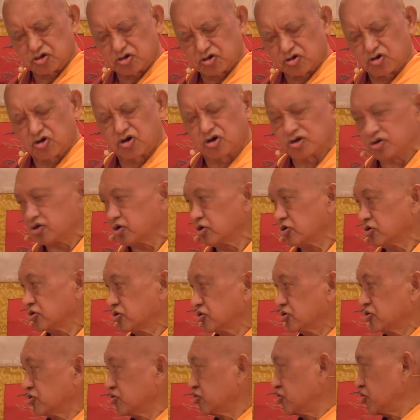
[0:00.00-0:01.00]
corner
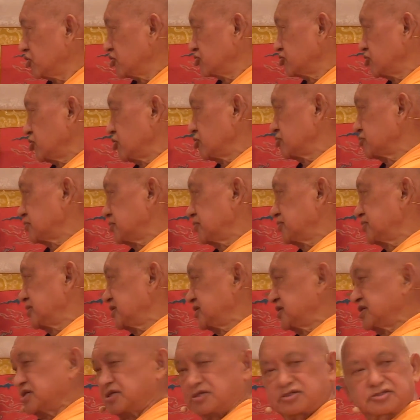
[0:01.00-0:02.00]
of the
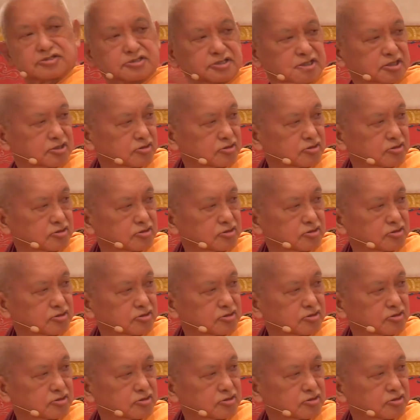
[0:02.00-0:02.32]
building, you see,